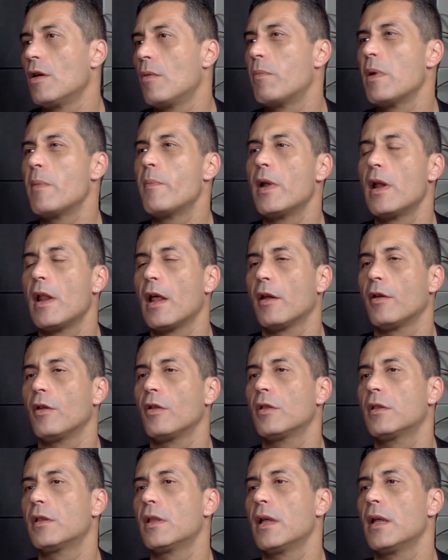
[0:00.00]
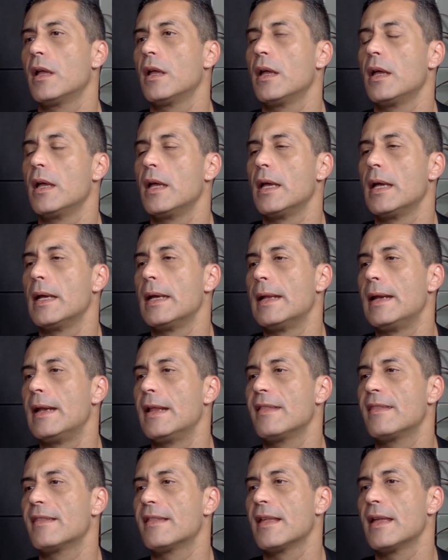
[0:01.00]
people are not,
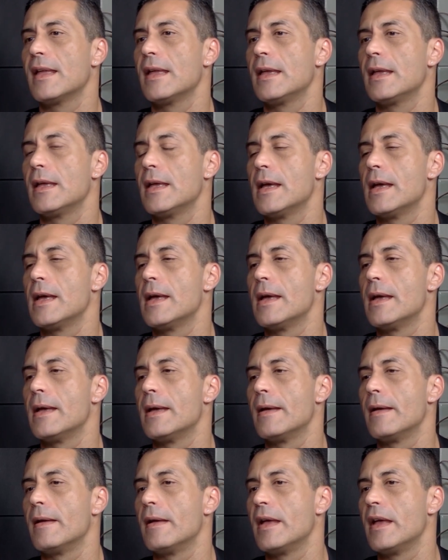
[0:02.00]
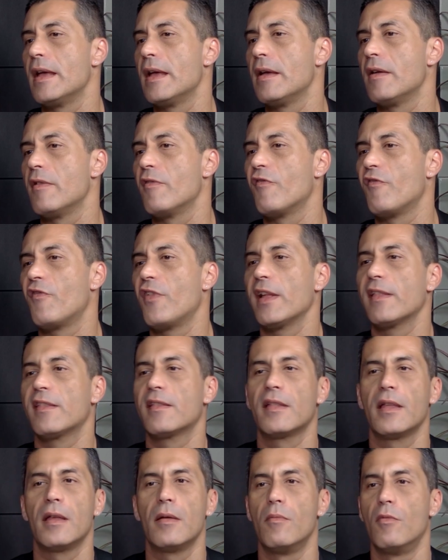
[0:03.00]
let's say,
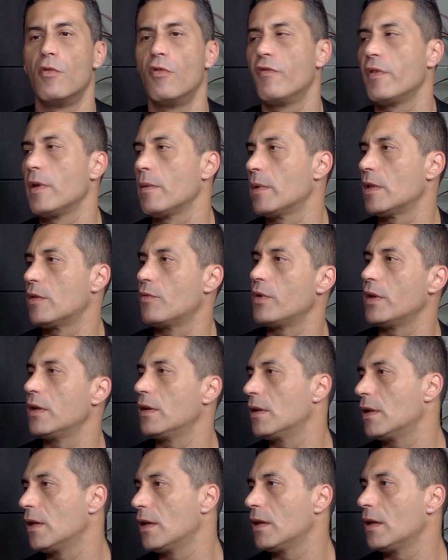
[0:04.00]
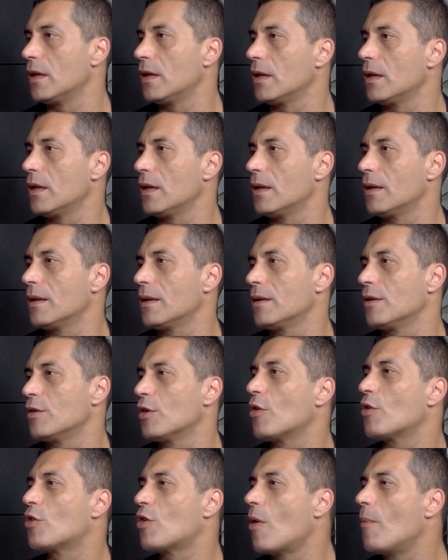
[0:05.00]
fast moving between,
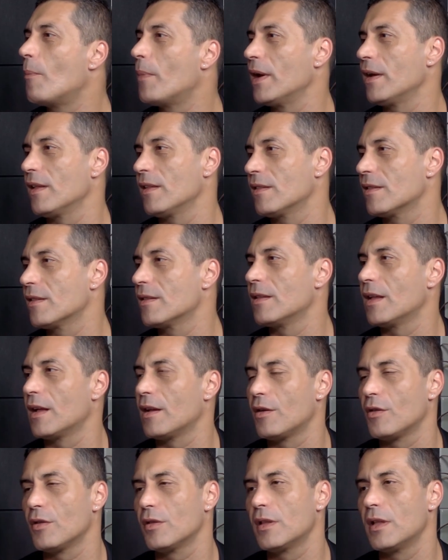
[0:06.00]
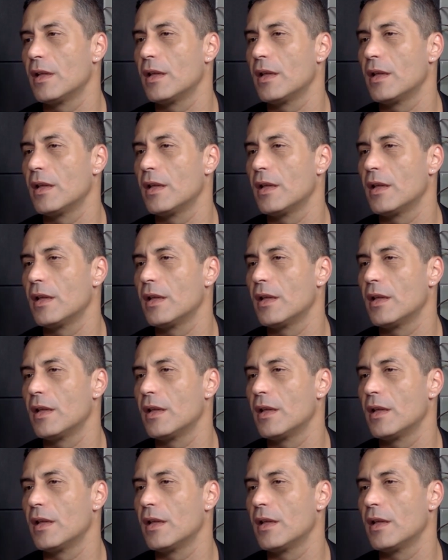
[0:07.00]
companies. They are not,